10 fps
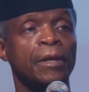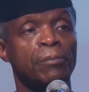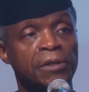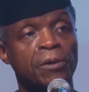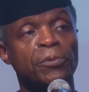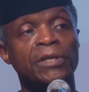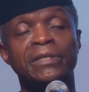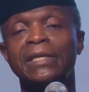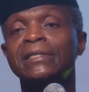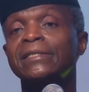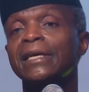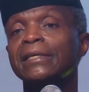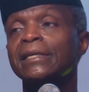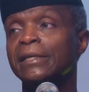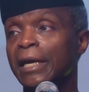Mister President said,
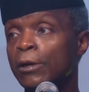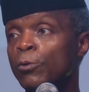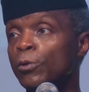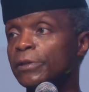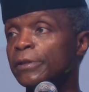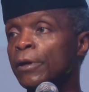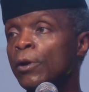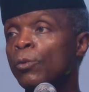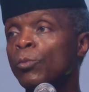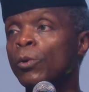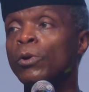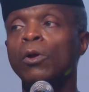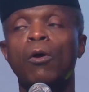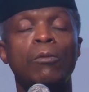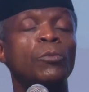and I quote, we
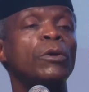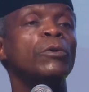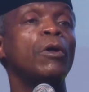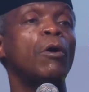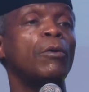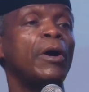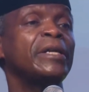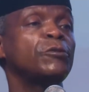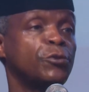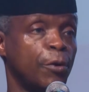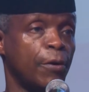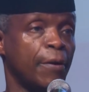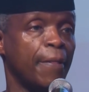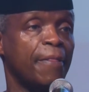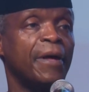will, we will
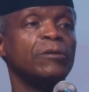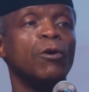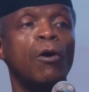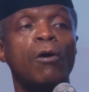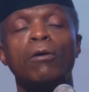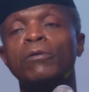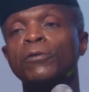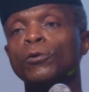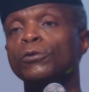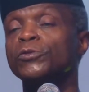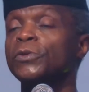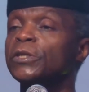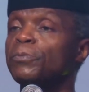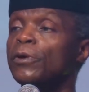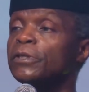ensure that all those
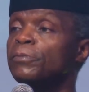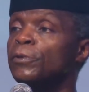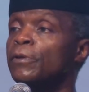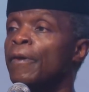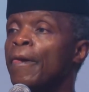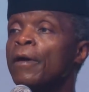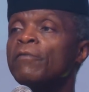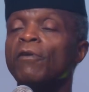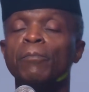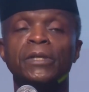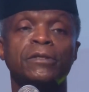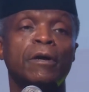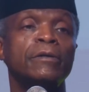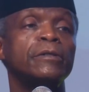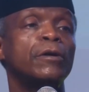responsible for
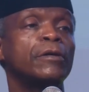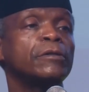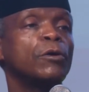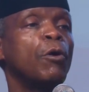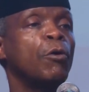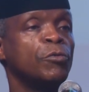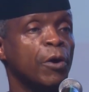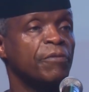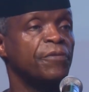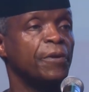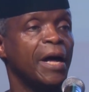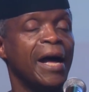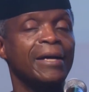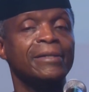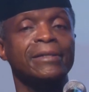misconduct or wrongful
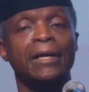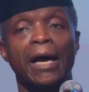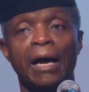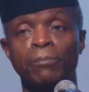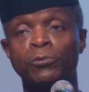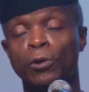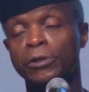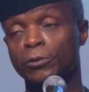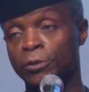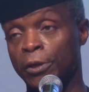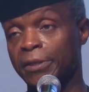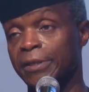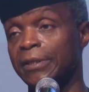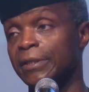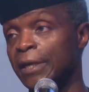acts are brought to
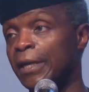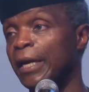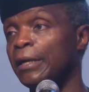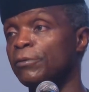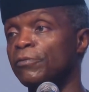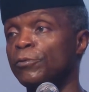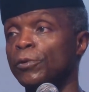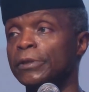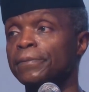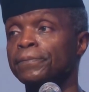justice, end of quote.